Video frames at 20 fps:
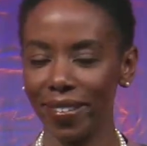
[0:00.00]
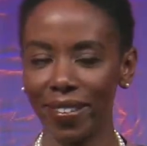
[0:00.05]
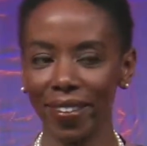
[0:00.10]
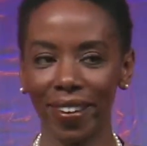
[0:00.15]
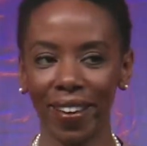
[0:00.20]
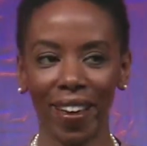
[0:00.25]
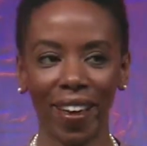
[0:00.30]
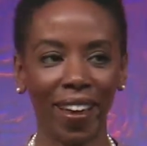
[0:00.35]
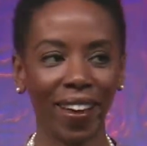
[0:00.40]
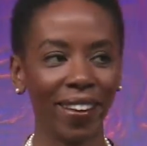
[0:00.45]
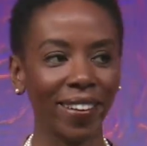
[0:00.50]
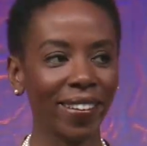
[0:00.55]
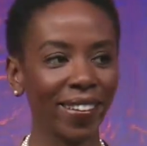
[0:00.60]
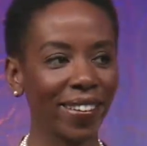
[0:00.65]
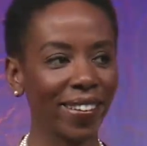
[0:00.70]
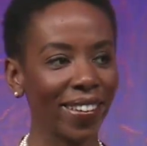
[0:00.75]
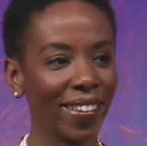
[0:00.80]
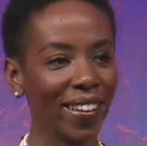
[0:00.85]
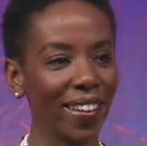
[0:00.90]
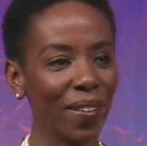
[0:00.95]
Okay.
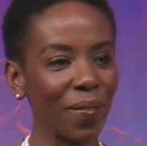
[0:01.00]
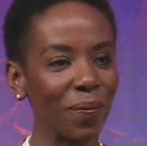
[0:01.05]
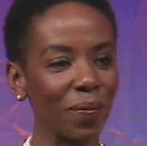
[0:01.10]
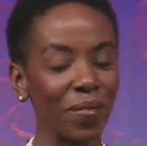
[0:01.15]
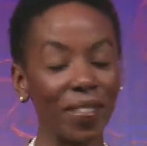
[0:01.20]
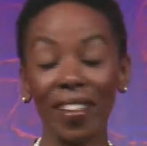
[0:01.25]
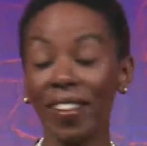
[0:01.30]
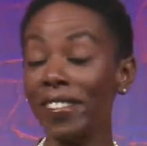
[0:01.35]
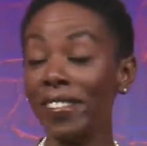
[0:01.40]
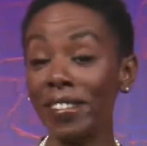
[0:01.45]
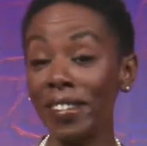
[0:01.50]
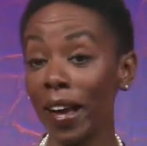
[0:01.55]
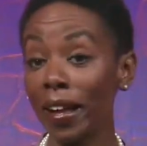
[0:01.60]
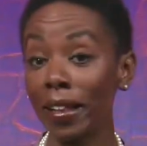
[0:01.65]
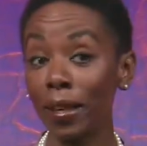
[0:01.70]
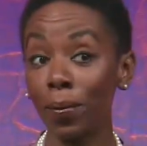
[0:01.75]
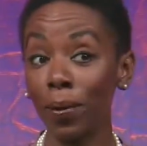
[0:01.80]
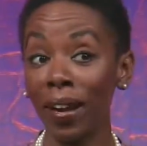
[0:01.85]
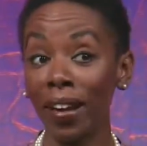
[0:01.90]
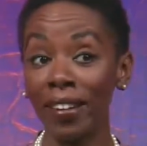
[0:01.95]
And that's
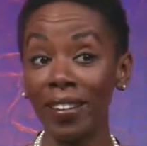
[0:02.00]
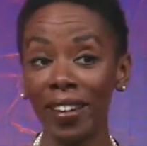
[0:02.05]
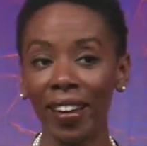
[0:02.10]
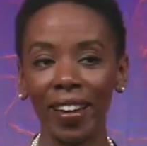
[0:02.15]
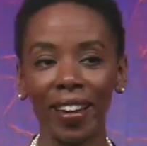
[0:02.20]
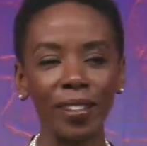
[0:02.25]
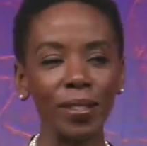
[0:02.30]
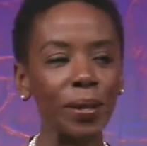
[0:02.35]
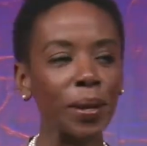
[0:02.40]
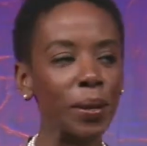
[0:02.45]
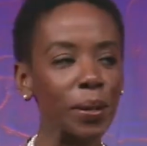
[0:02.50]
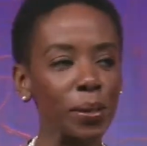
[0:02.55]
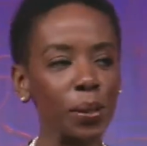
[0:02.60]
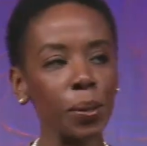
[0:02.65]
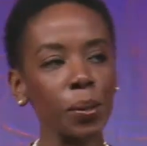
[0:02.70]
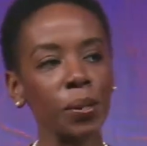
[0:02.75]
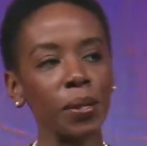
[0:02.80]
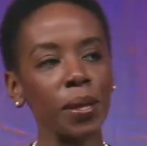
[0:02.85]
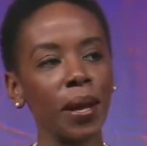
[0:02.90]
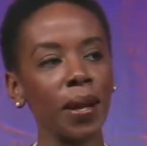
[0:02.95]
exactly what I did. I took a
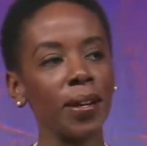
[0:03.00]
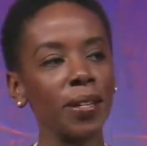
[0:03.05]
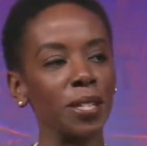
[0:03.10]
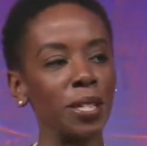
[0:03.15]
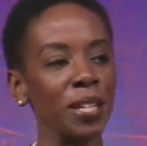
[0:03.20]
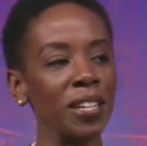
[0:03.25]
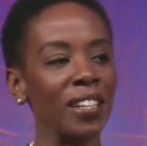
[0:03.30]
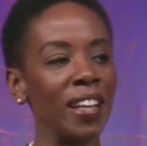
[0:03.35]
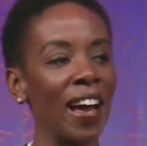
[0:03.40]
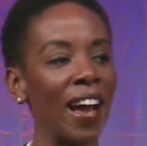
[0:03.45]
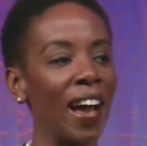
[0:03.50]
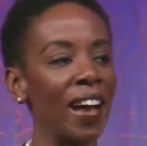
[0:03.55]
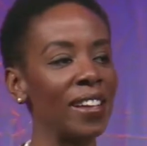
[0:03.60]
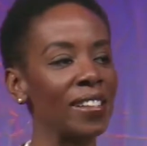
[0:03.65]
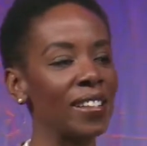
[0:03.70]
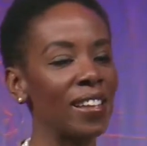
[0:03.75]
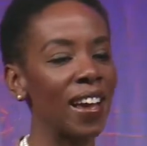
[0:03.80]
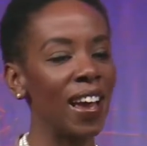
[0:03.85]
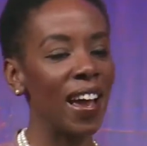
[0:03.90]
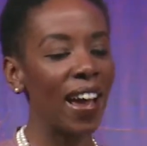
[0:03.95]
sociology
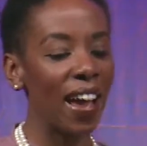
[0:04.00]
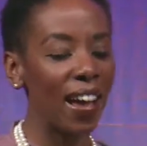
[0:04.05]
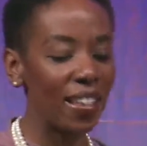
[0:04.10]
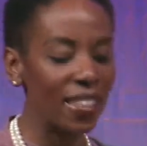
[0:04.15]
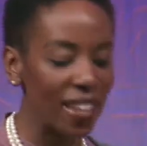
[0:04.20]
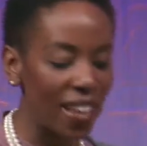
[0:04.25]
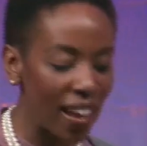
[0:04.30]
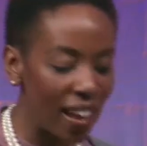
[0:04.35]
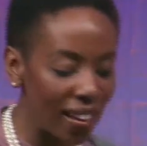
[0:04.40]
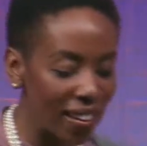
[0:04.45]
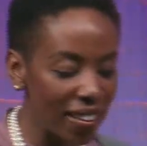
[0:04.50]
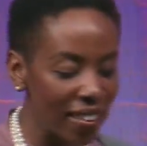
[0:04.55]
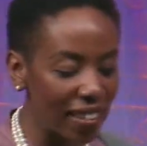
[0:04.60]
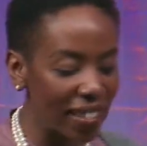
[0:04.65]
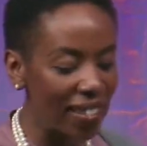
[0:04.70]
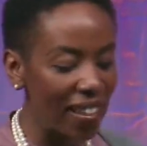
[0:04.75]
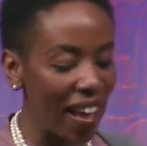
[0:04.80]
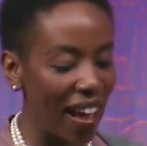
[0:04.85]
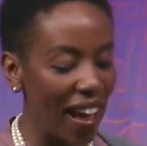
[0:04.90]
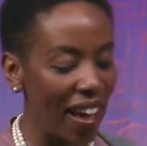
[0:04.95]
class. At the end of the
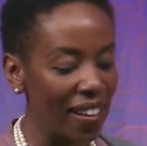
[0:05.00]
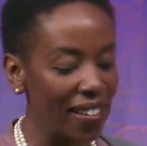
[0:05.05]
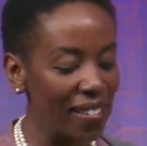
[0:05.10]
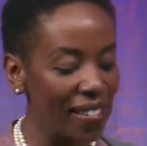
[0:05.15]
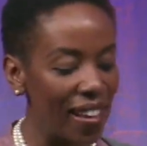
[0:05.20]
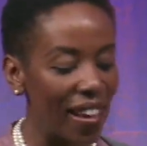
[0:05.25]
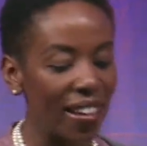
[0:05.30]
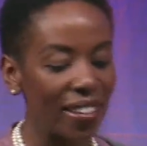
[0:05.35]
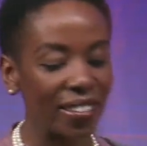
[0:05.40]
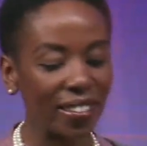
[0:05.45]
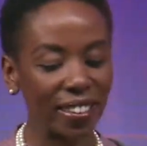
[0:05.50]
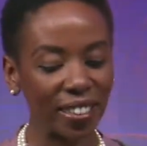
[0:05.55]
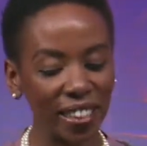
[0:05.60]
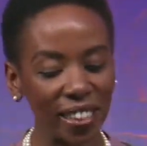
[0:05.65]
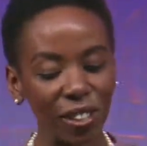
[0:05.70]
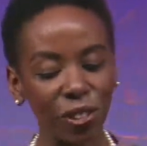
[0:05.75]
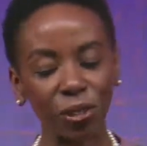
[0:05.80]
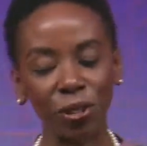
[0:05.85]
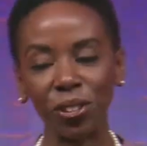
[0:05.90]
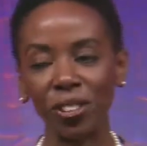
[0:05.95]
class, the
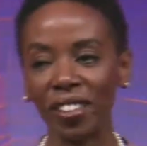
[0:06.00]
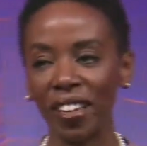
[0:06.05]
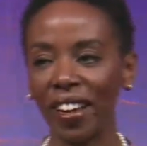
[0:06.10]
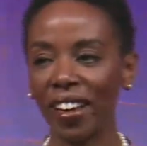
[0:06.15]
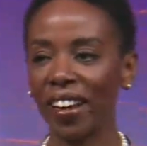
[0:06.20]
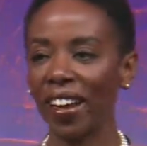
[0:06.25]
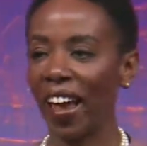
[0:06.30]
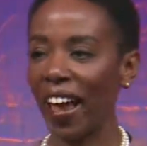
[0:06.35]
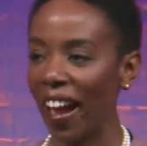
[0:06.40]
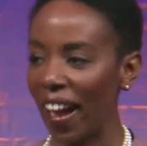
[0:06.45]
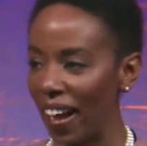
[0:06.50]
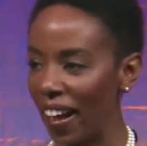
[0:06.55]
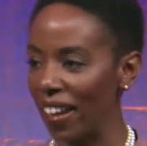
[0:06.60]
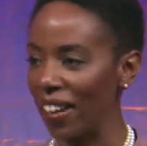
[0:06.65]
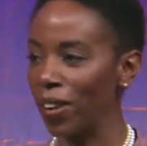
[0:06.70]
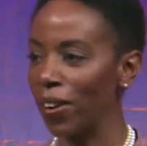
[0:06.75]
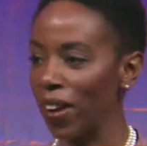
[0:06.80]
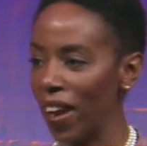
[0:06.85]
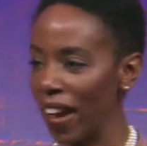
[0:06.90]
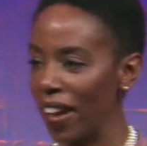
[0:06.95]
teacher said, "Hey,
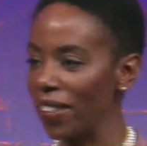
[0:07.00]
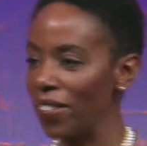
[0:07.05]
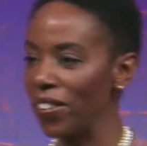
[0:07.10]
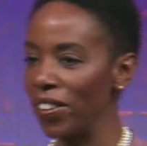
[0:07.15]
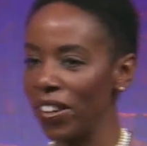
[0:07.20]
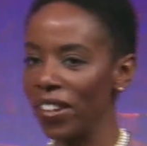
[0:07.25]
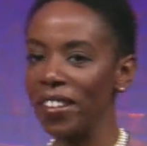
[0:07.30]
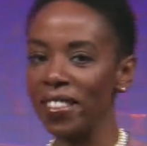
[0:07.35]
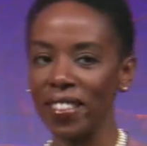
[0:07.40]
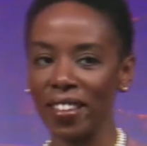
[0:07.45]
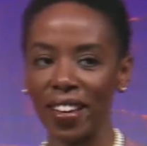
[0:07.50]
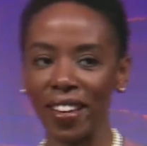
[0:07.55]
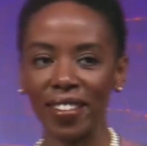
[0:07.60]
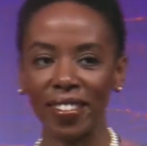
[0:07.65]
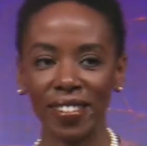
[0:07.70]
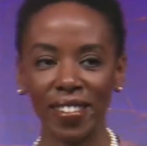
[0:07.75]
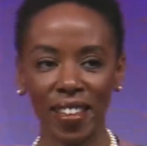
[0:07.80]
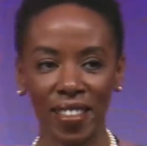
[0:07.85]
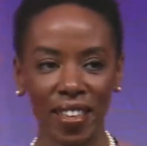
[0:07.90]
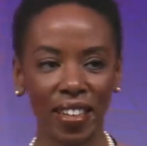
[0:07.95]
you're kind of good at
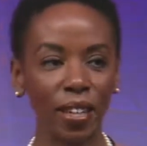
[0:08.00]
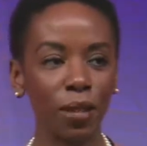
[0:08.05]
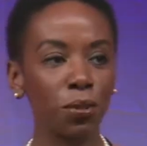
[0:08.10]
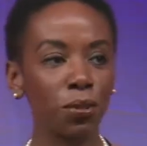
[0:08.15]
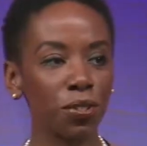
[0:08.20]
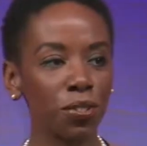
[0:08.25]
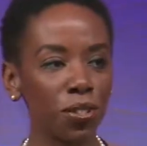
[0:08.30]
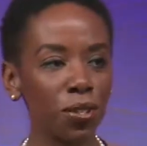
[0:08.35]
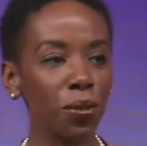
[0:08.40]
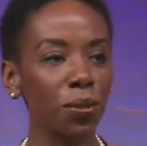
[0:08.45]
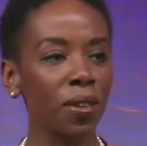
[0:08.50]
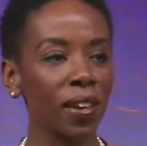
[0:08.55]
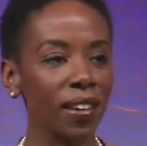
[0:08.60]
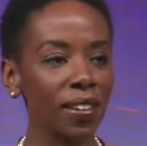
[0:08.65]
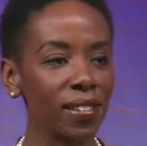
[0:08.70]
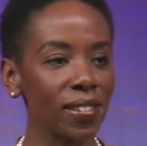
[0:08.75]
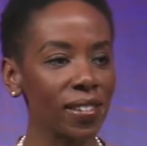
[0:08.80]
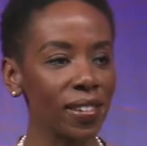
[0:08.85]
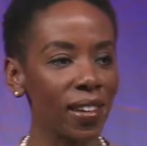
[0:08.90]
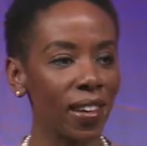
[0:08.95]
this. I think you should do
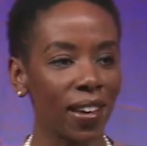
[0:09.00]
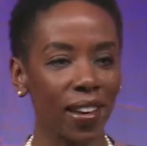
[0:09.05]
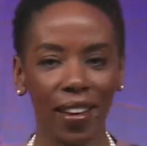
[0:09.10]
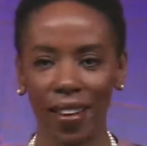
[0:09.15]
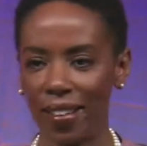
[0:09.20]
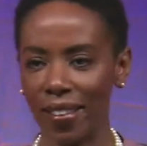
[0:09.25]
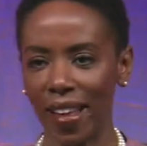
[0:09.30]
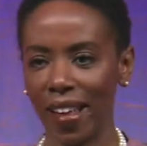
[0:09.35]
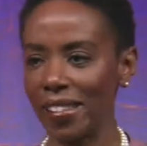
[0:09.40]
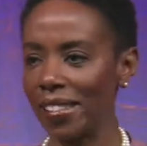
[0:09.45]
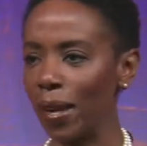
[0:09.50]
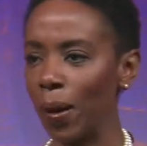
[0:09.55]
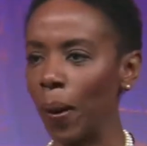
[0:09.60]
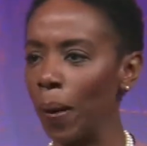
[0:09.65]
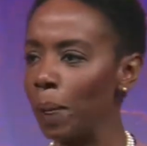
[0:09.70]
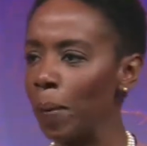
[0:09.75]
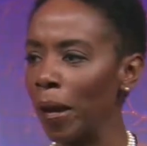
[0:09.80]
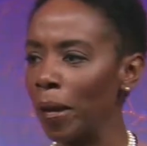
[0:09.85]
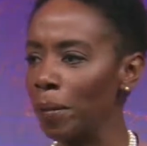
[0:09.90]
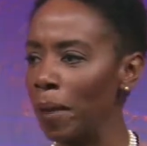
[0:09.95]
this." And that's how I
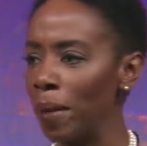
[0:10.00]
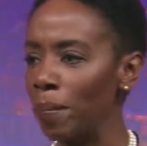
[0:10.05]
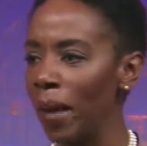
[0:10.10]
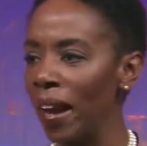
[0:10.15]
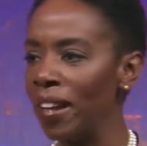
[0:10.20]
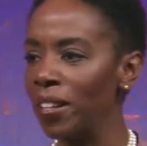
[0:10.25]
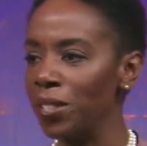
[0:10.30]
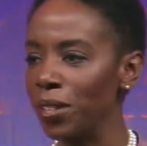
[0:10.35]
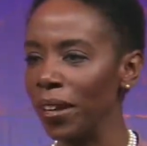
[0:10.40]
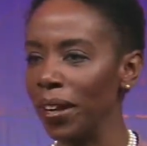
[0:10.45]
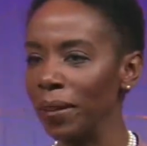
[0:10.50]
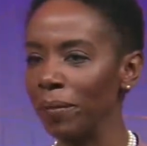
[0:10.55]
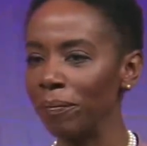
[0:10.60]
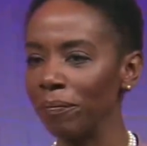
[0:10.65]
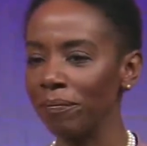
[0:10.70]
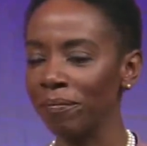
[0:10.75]
picked my major.